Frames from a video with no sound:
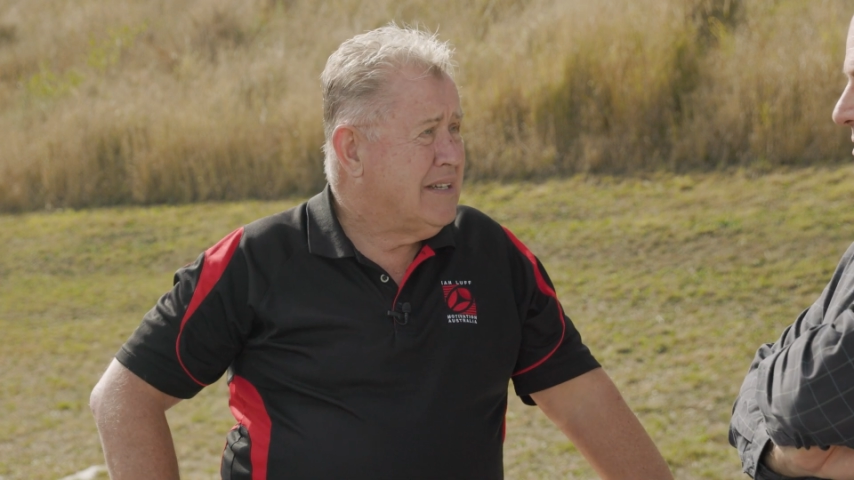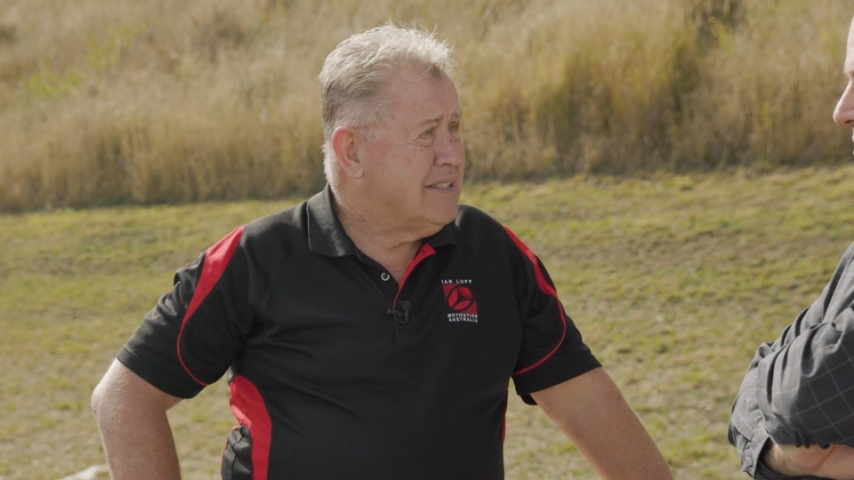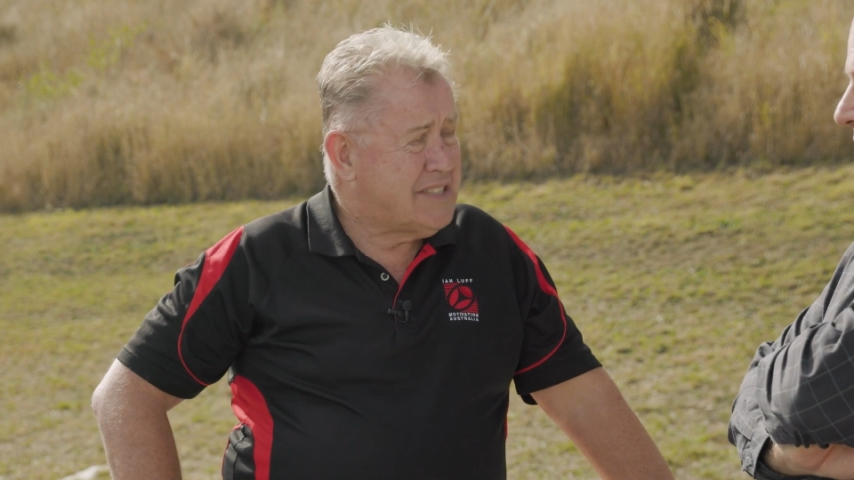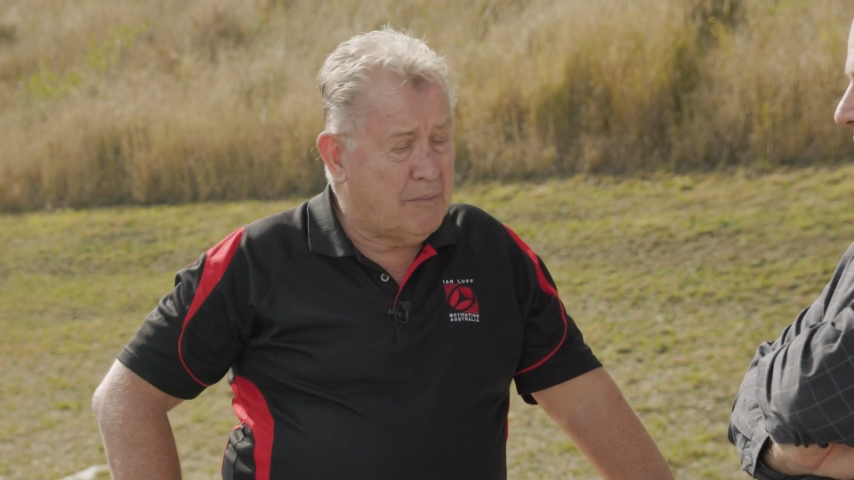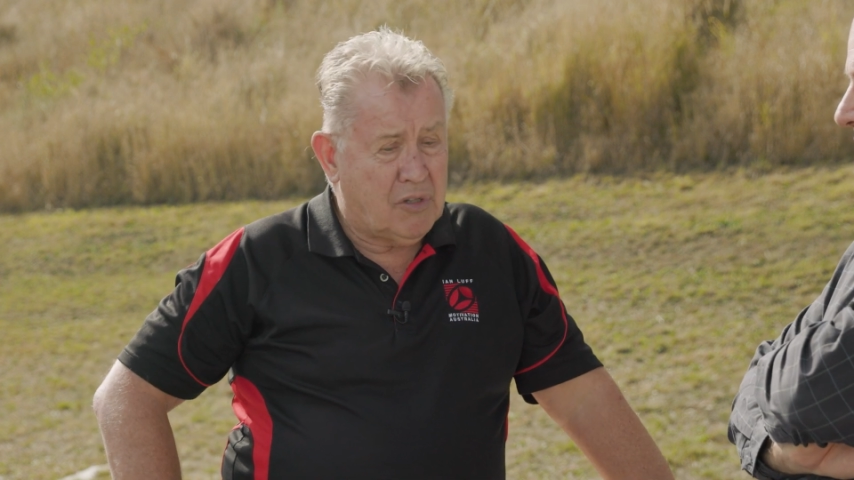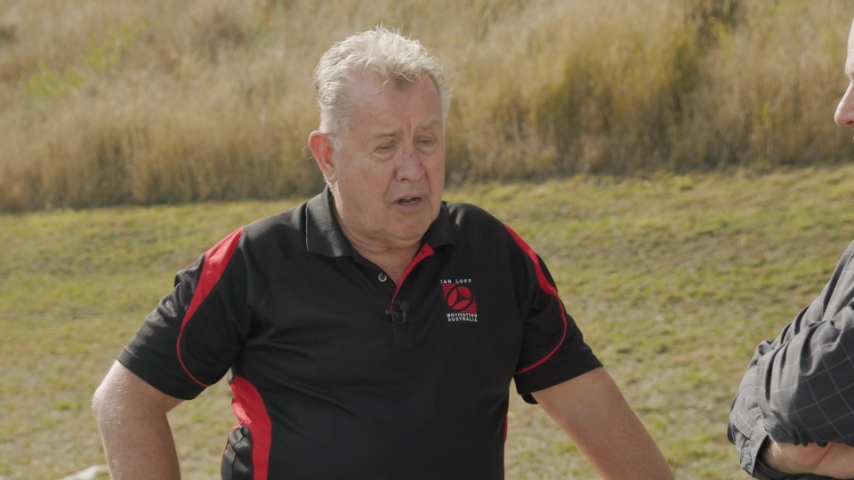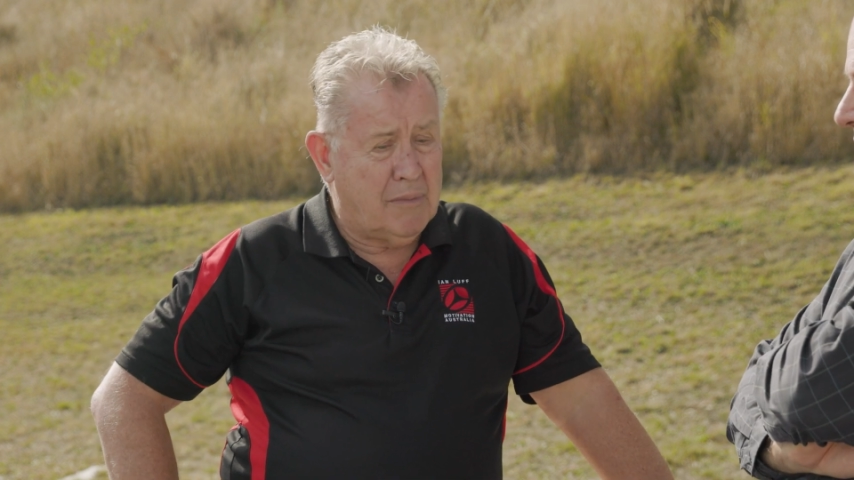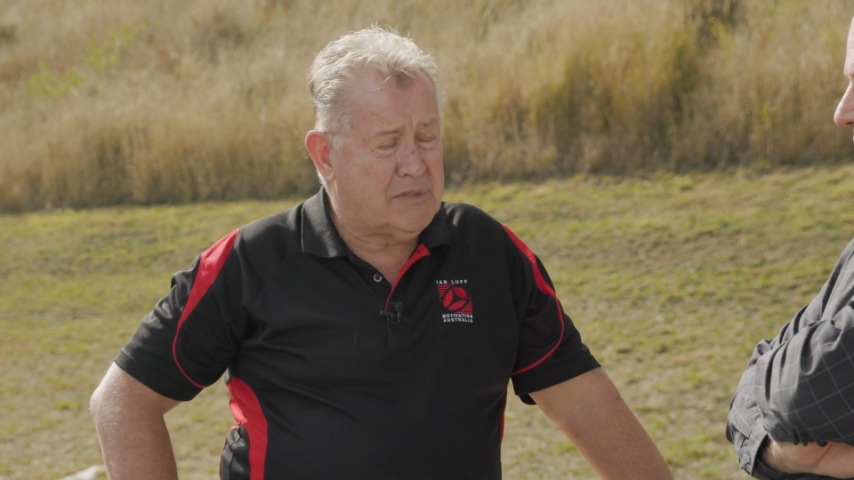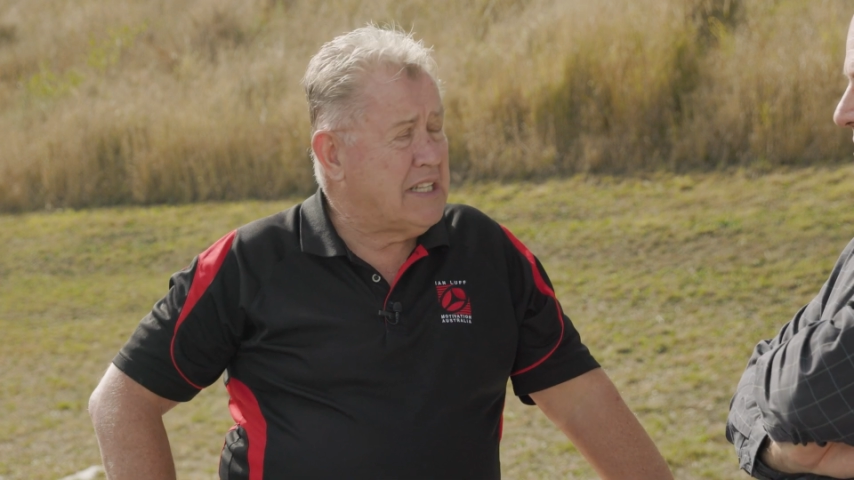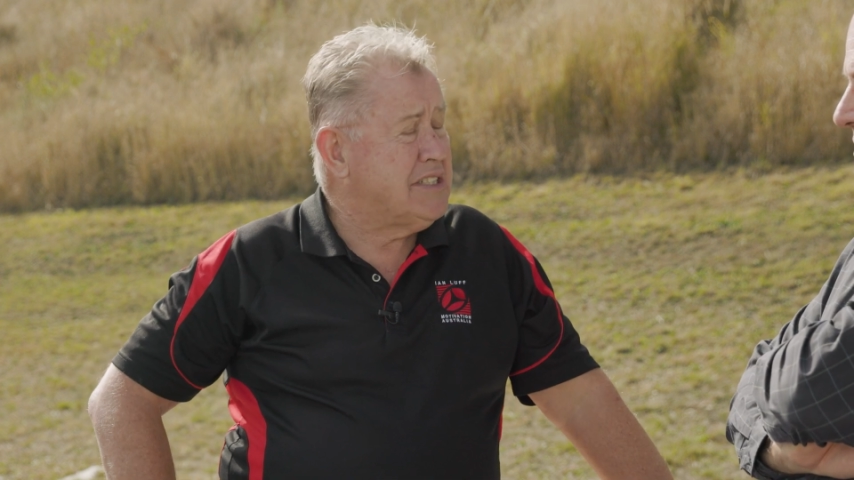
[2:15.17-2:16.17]

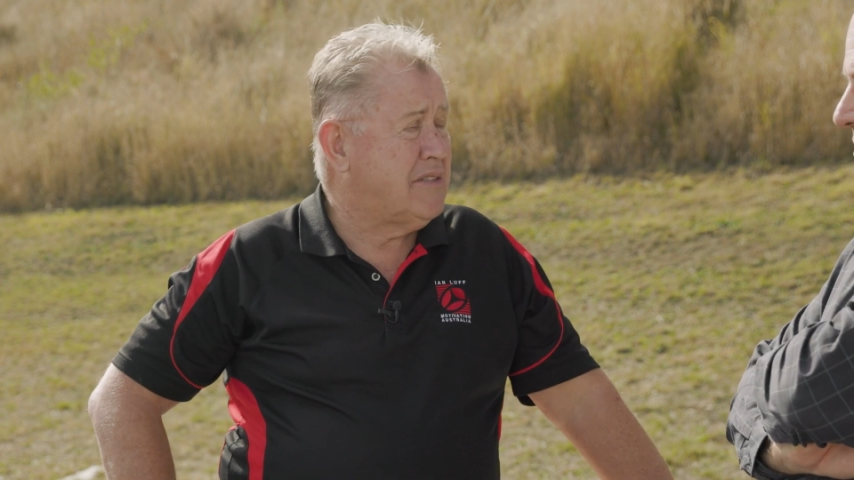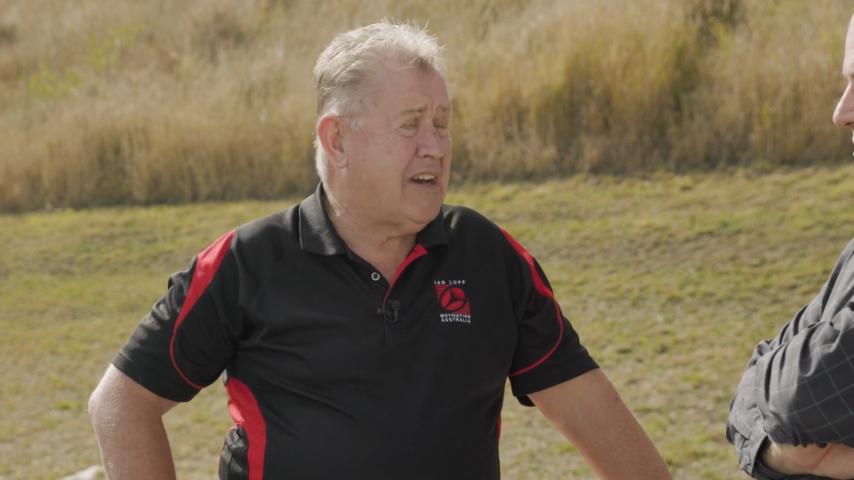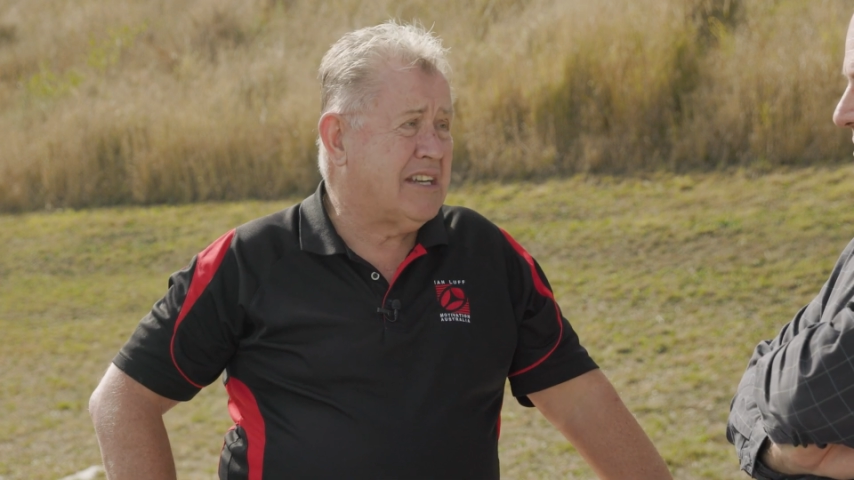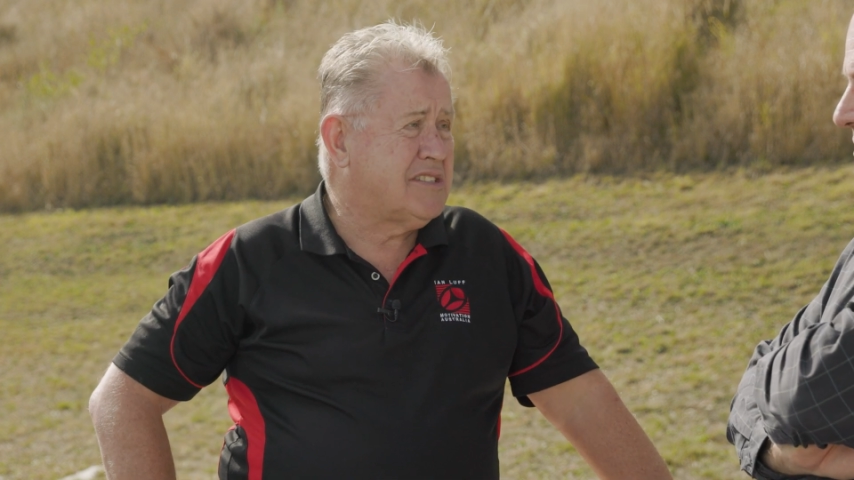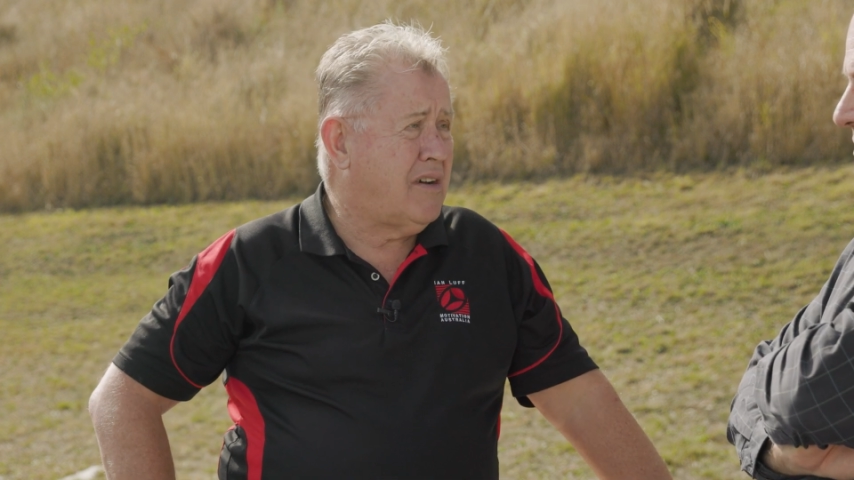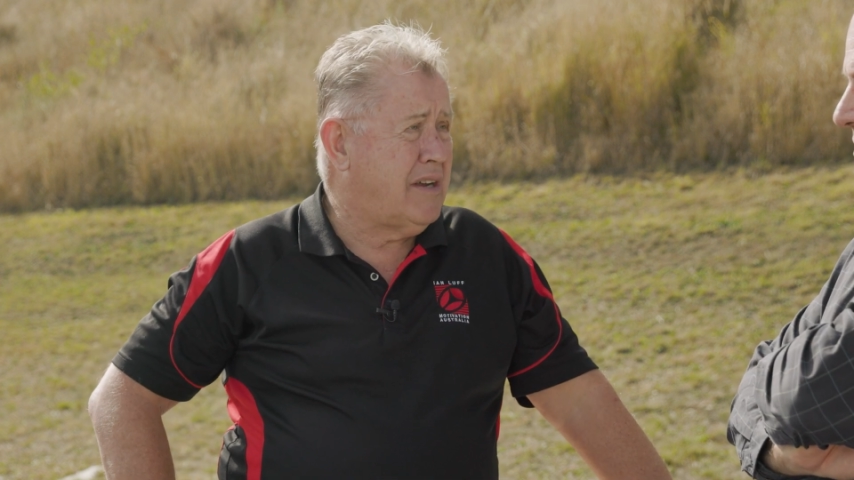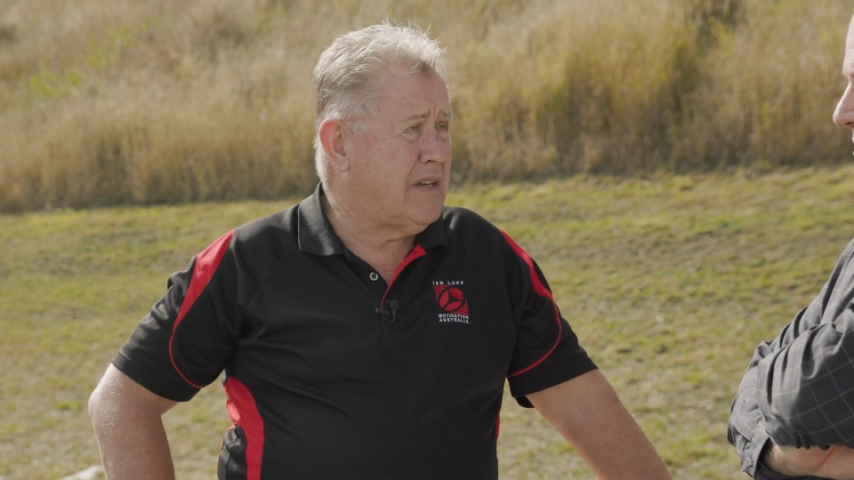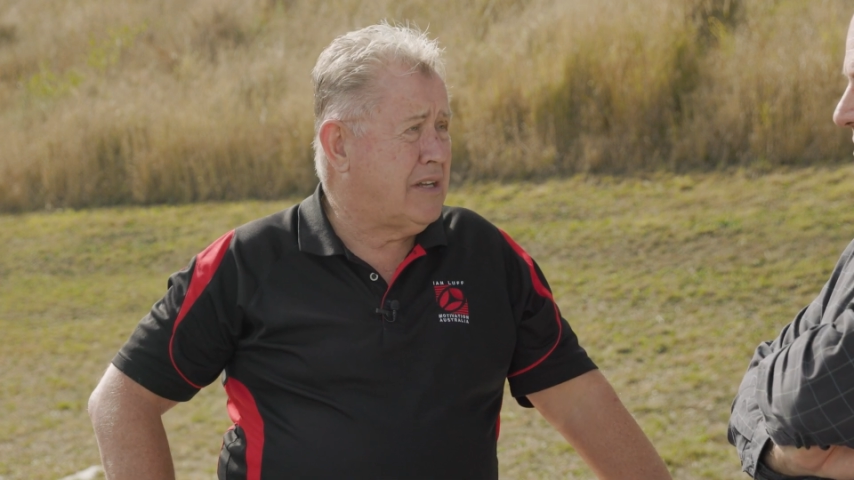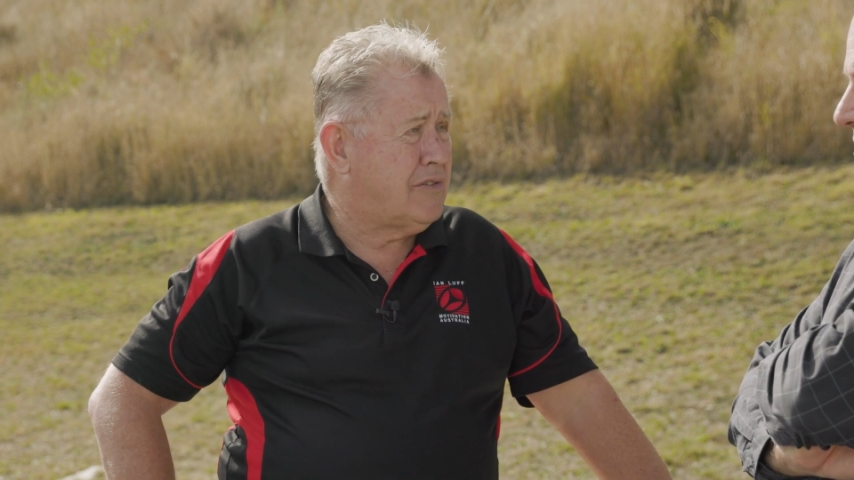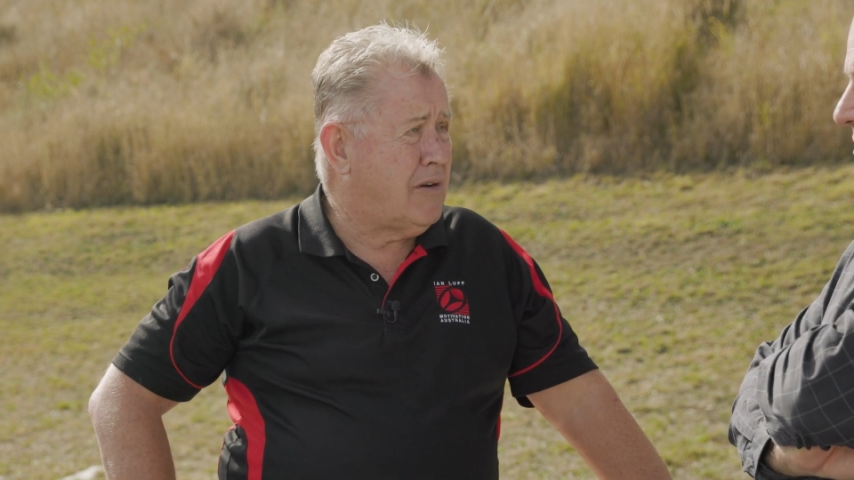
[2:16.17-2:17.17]
Sometimes things are outside of
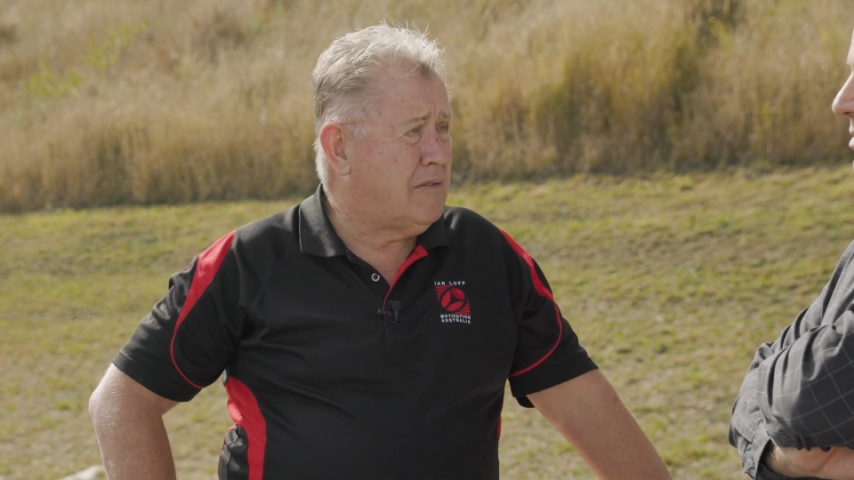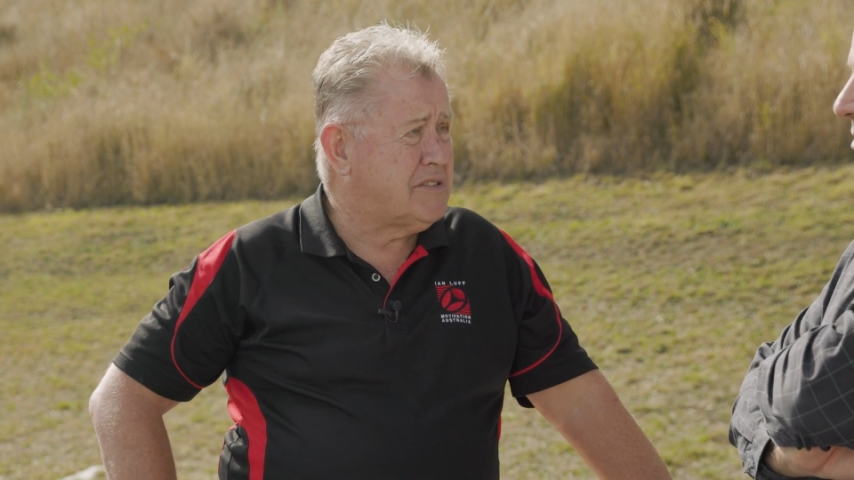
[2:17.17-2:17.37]
your control.